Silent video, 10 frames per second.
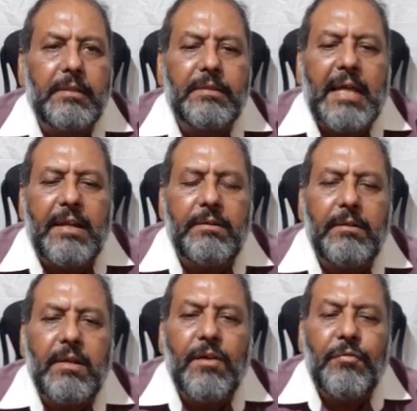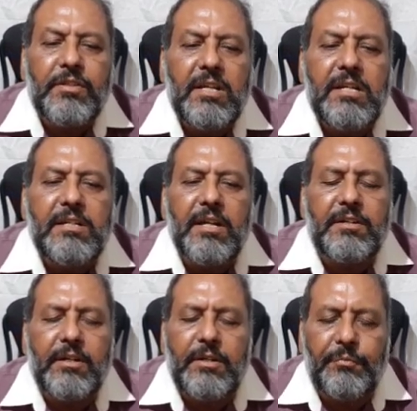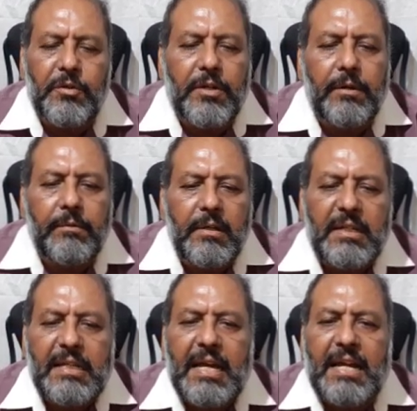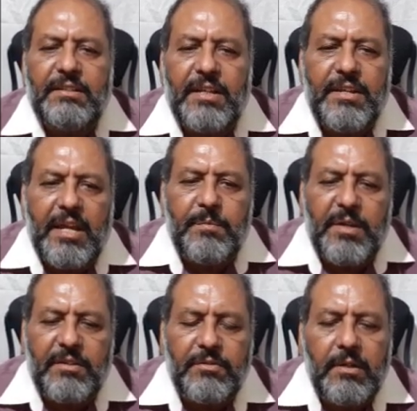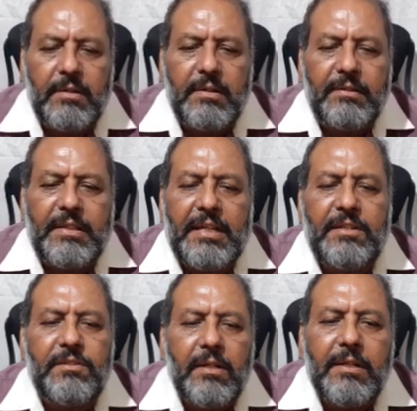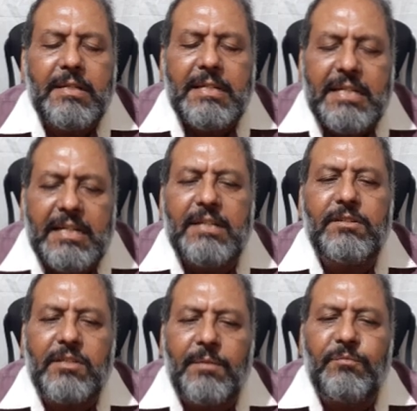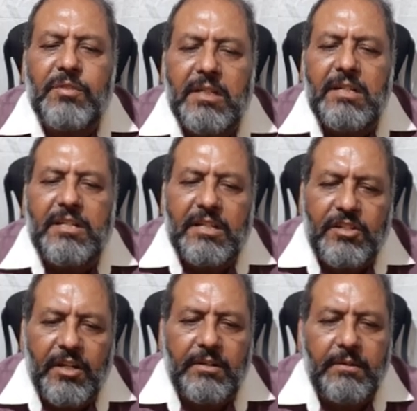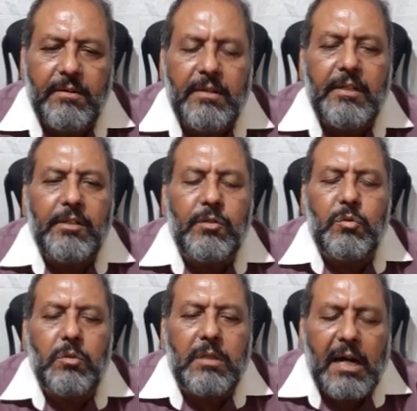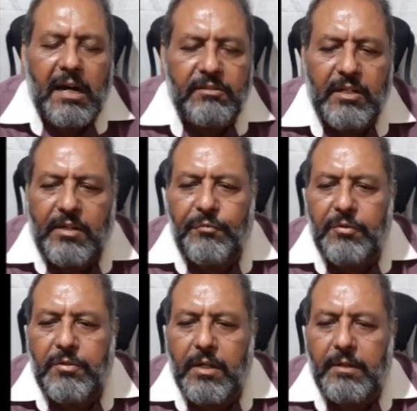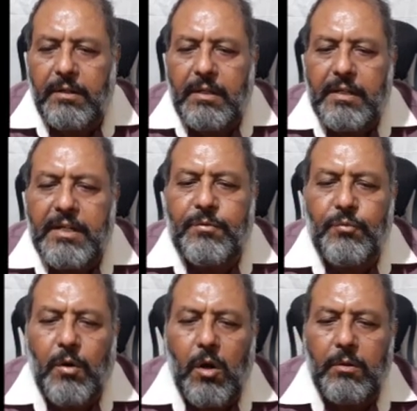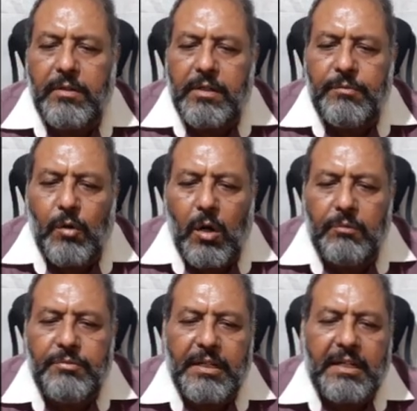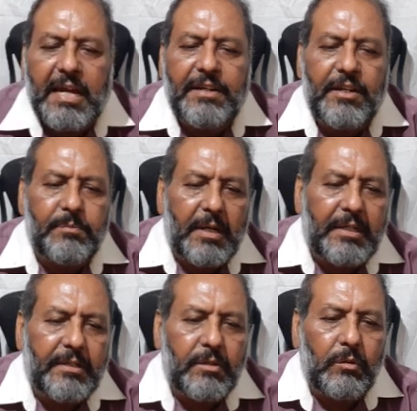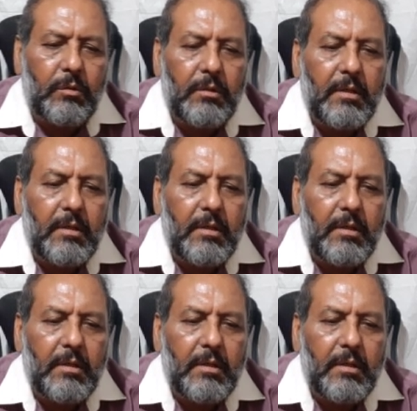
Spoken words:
Then facilitated diffusion, as the name is, this needs some facilitation to cause the diffusion. It involves a carrier molecule